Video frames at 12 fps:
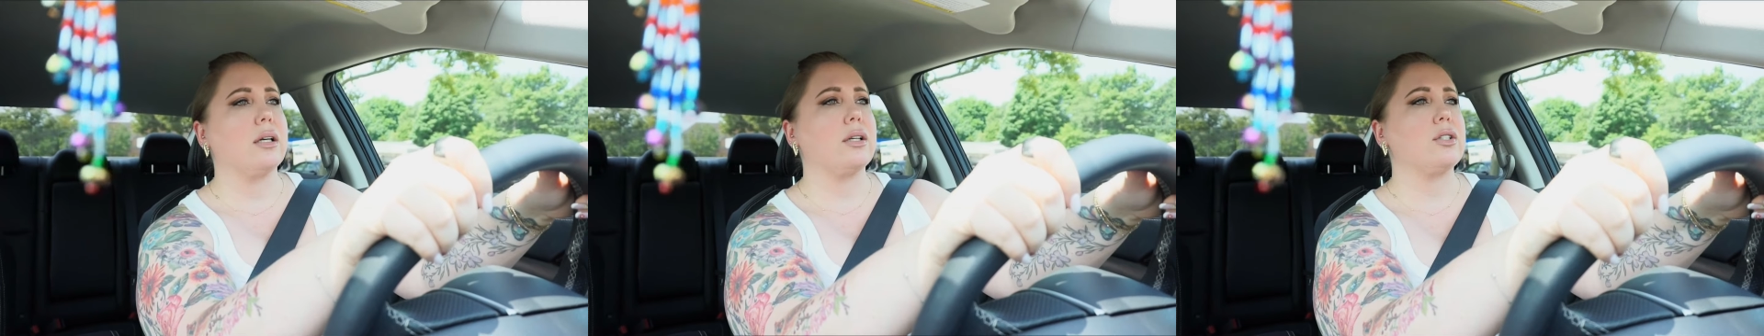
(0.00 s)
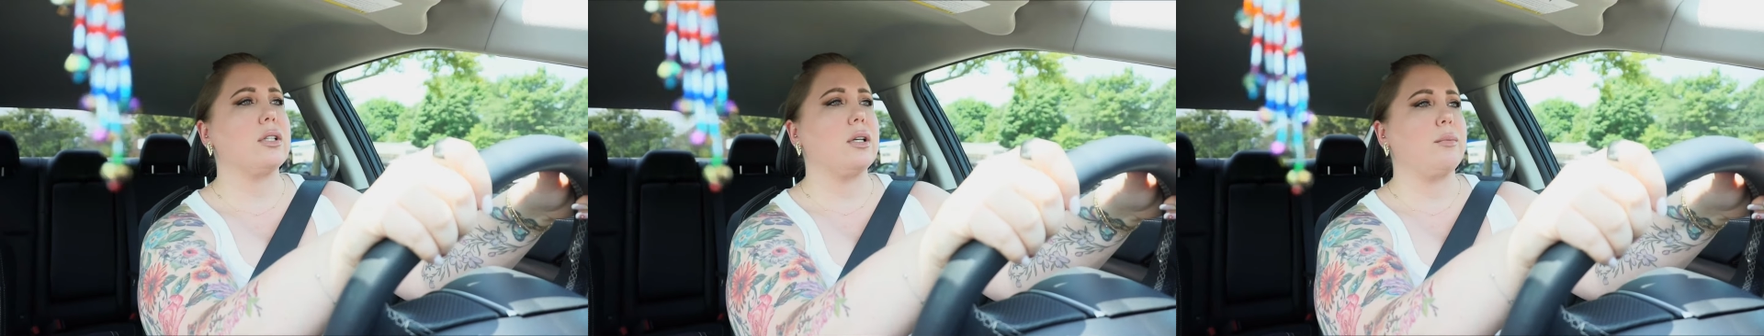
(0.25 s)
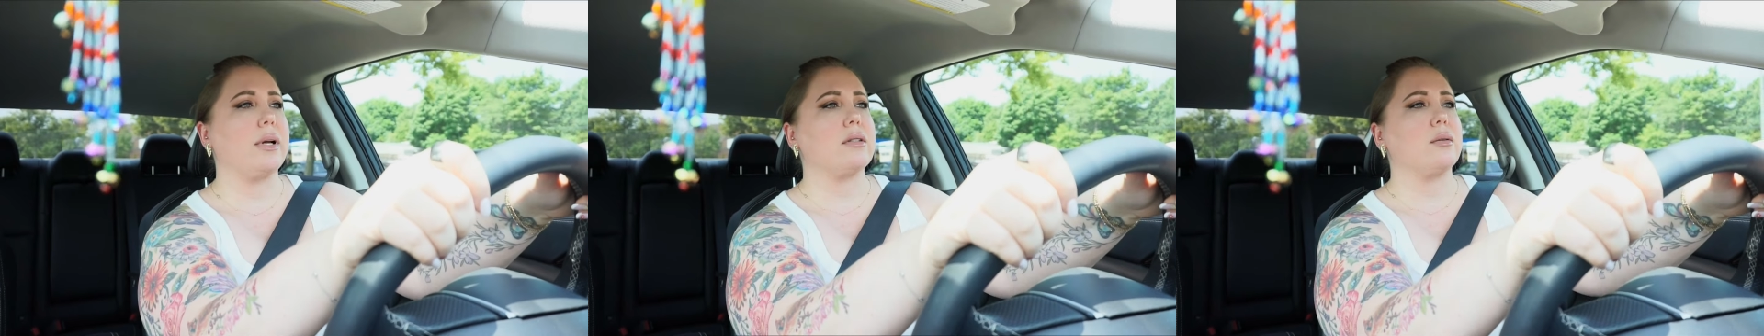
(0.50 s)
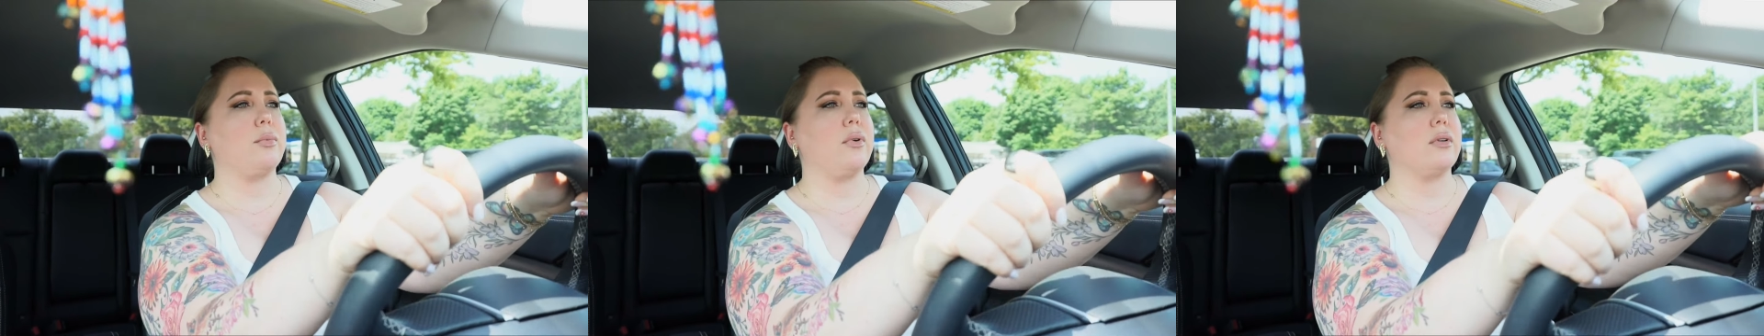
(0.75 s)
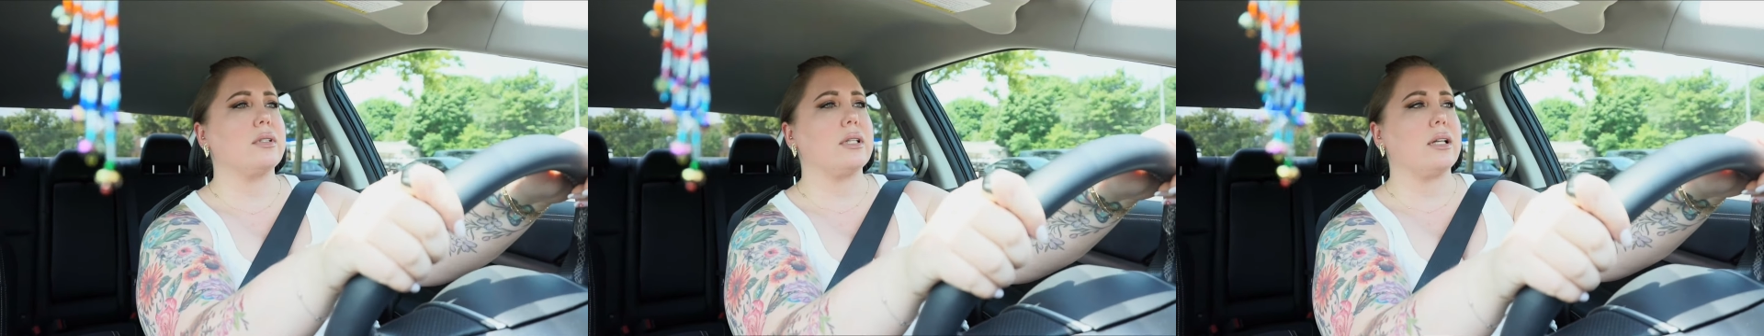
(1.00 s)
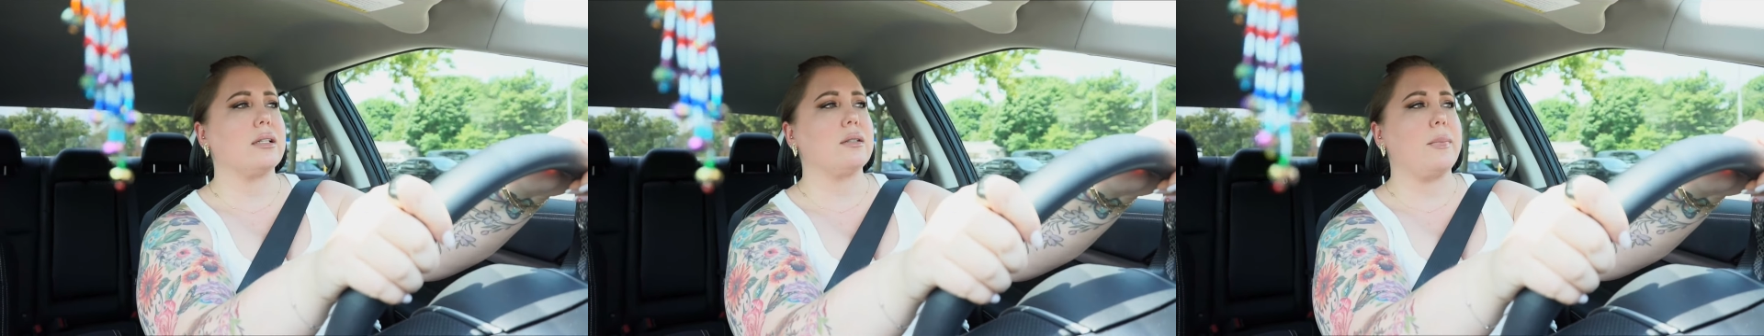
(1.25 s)
Is she about to pull into
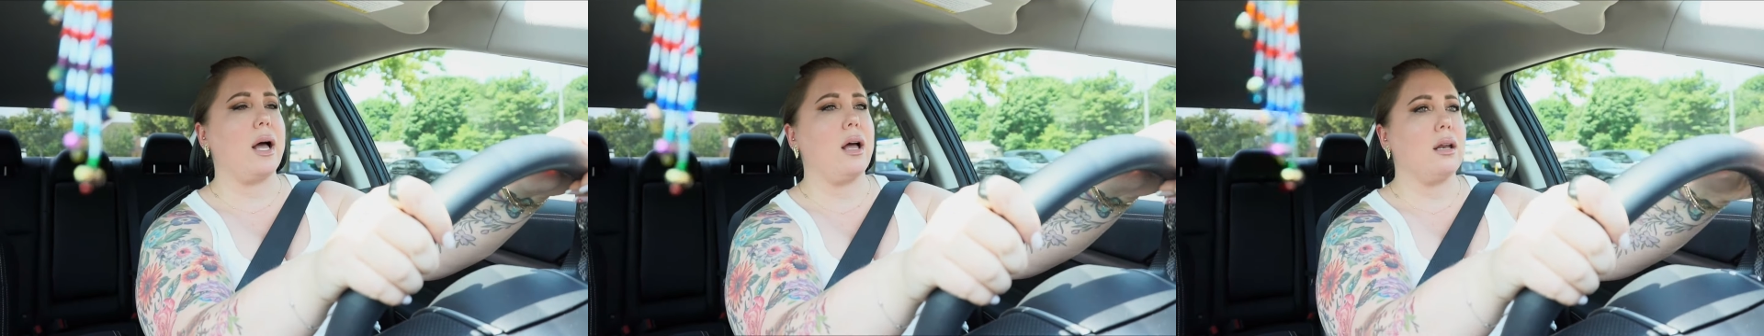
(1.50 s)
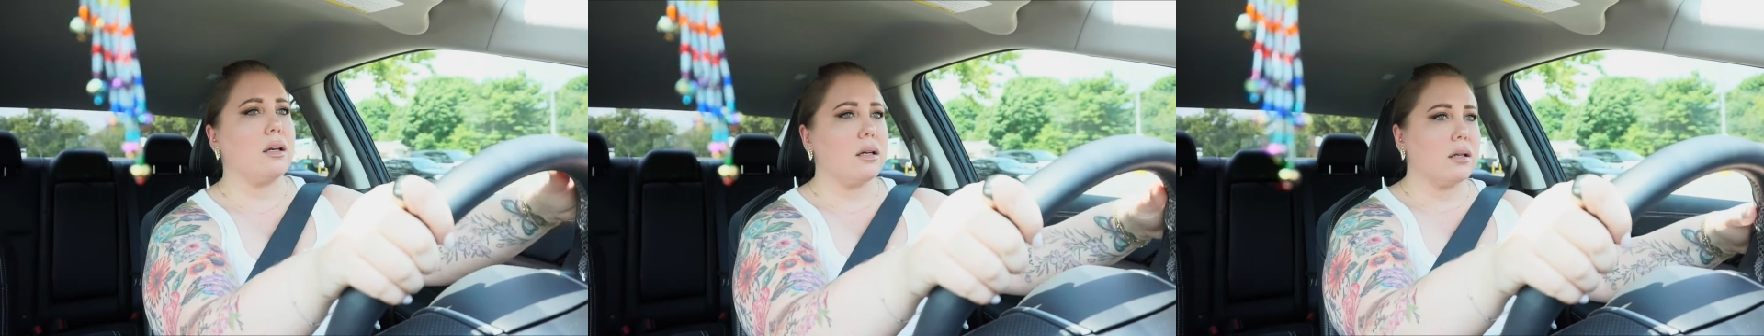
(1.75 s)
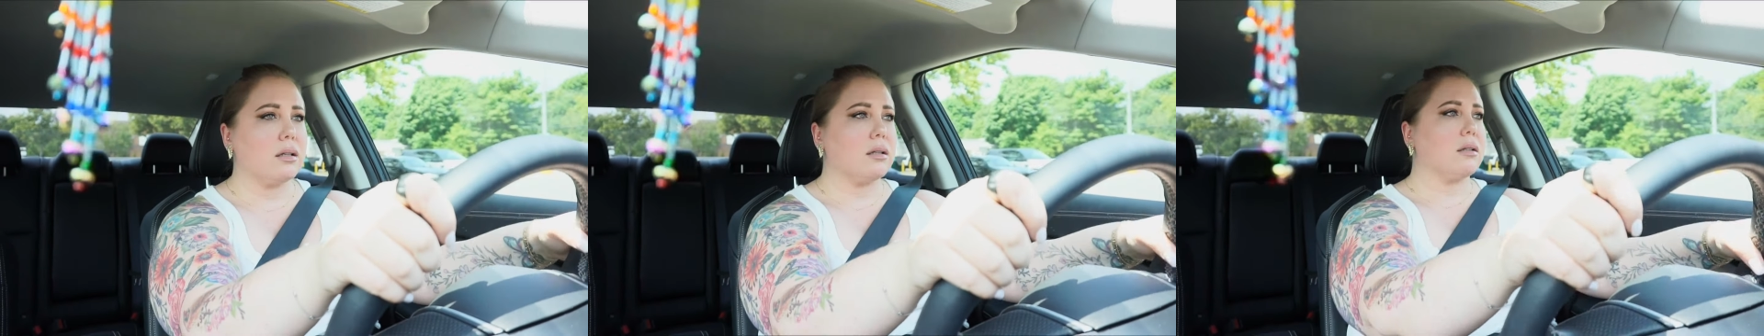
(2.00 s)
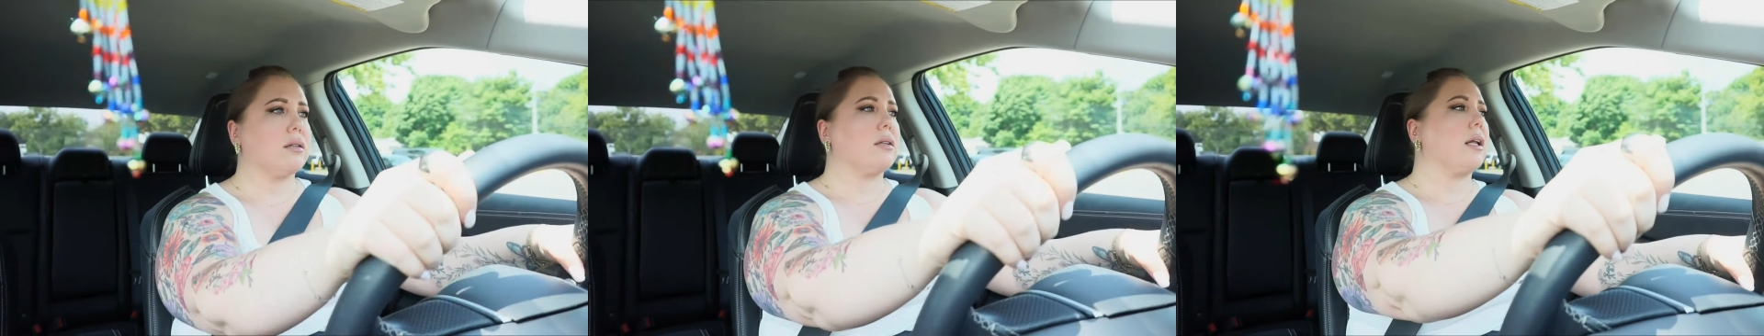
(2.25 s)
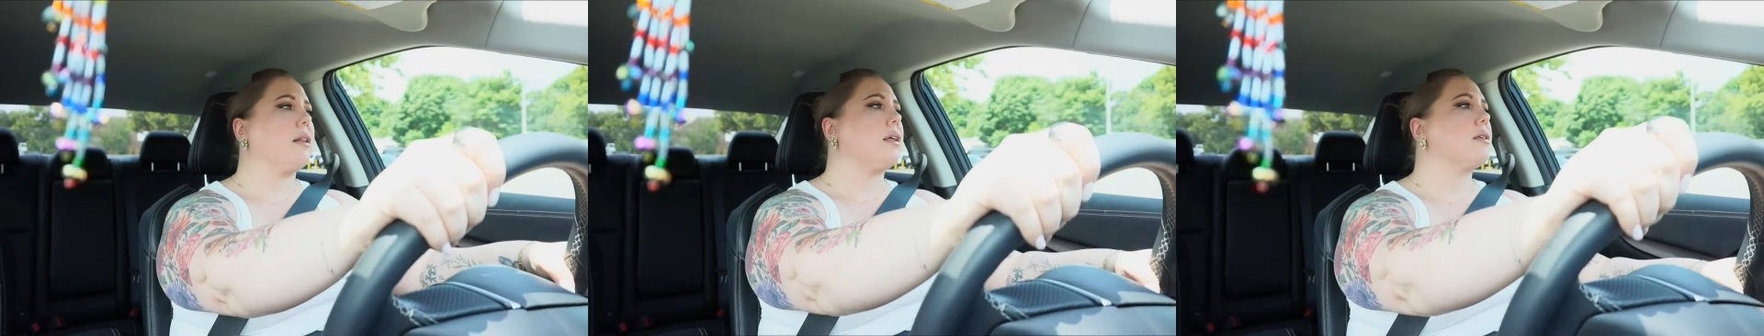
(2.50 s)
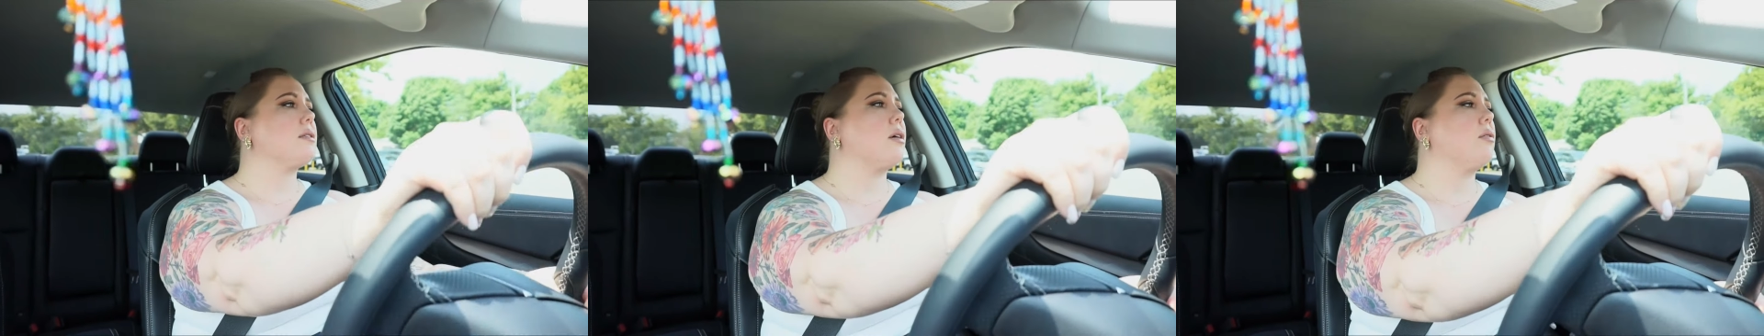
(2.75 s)
that spot? I don't
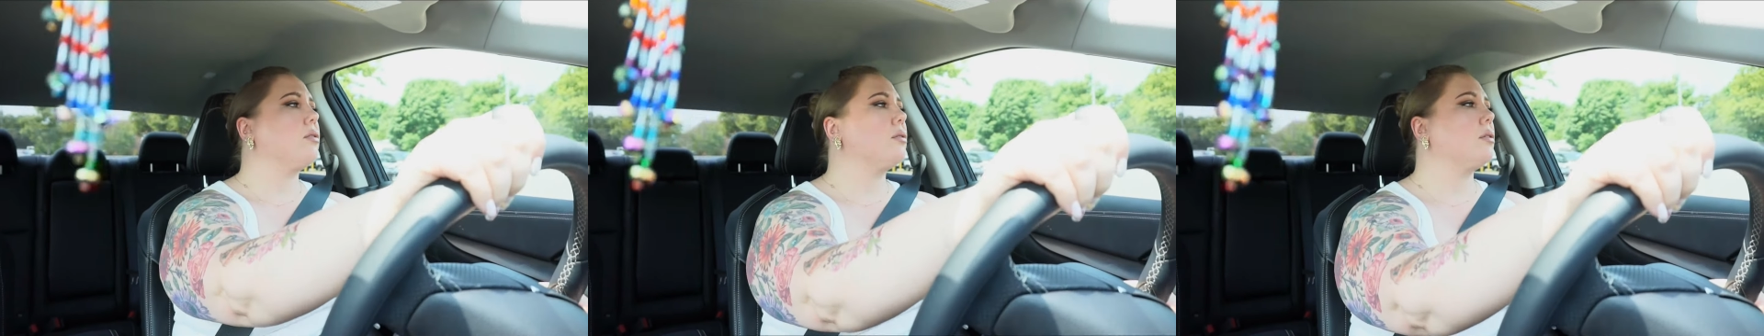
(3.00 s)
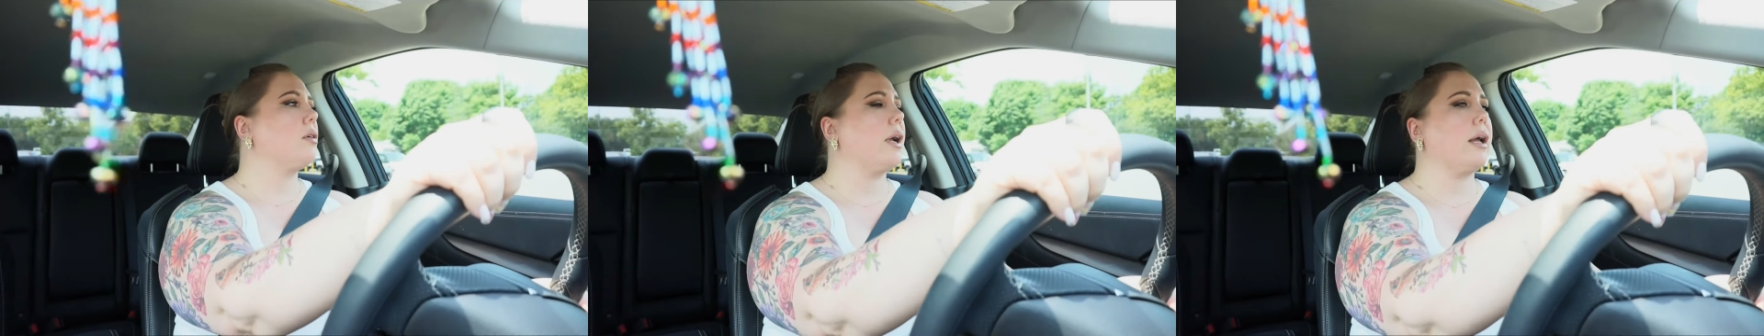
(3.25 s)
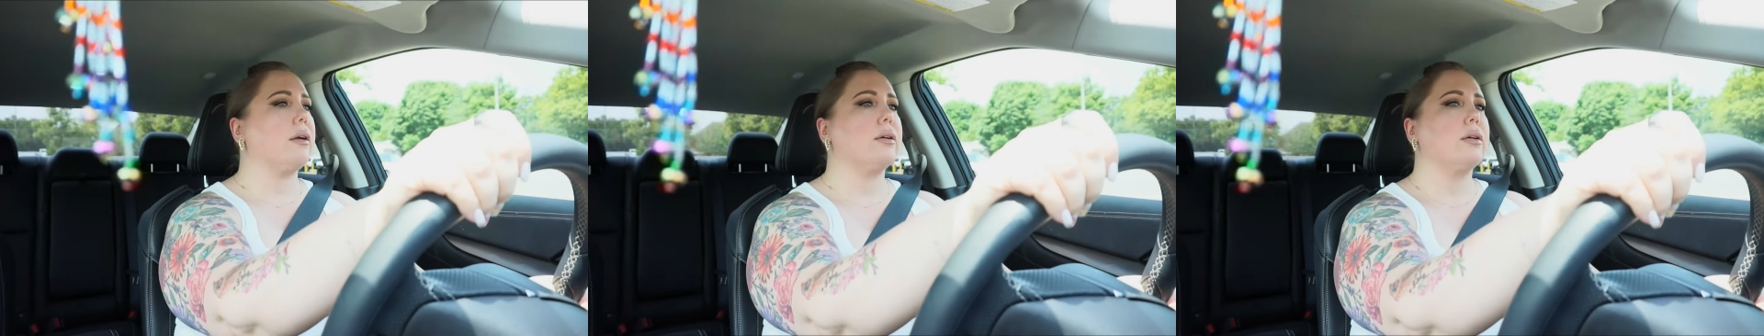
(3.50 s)
think so. Okay.